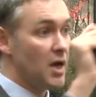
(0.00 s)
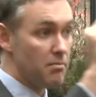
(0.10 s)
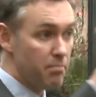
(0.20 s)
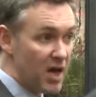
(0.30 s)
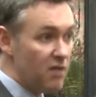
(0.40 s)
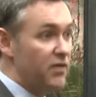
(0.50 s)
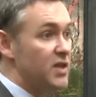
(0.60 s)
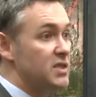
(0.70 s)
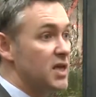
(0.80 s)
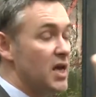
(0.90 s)
And
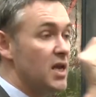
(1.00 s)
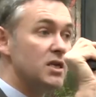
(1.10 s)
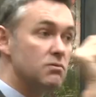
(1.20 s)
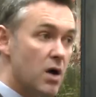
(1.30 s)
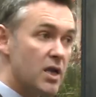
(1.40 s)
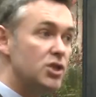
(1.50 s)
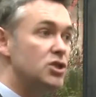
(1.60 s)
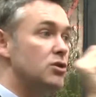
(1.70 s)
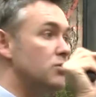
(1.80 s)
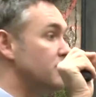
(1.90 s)
benefits then is one
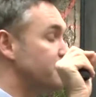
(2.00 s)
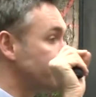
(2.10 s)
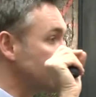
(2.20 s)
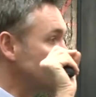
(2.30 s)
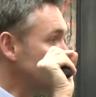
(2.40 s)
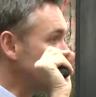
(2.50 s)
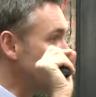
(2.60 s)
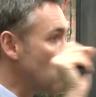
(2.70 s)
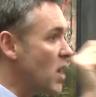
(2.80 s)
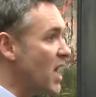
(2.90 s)
issue
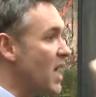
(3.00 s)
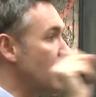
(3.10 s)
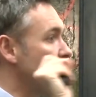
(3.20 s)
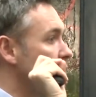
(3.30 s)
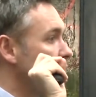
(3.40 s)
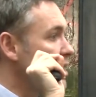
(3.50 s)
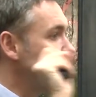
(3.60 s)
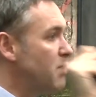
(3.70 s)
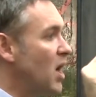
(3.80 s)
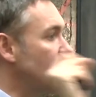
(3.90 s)
where
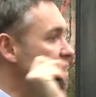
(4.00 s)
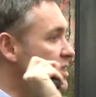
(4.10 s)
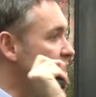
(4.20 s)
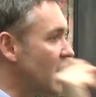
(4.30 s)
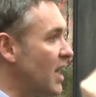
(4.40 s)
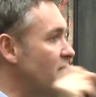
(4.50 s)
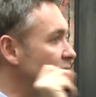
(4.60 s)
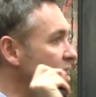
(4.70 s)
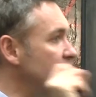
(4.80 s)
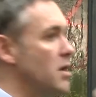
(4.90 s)
these parties
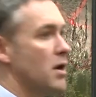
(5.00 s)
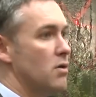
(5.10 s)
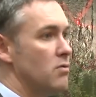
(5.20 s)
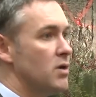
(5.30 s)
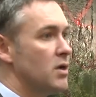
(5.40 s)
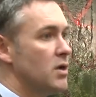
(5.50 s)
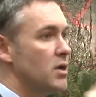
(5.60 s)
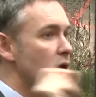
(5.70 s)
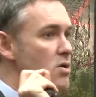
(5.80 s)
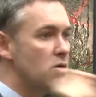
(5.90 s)
cleverly know
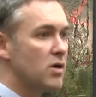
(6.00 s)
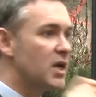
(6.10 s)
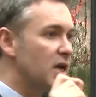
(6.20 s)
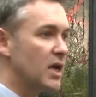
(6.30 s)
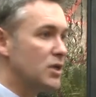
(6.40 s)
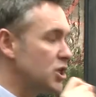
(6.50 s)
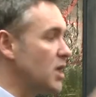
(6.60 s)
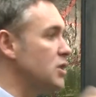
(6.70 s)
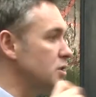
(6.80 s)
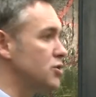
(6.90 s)
you're not going to get a
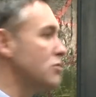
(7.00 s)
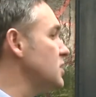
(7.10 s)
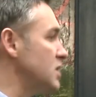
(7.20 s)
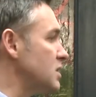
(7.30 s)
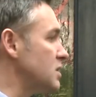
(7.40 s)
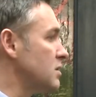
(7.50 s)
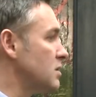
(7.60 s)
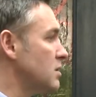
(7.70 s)
change in the treaties.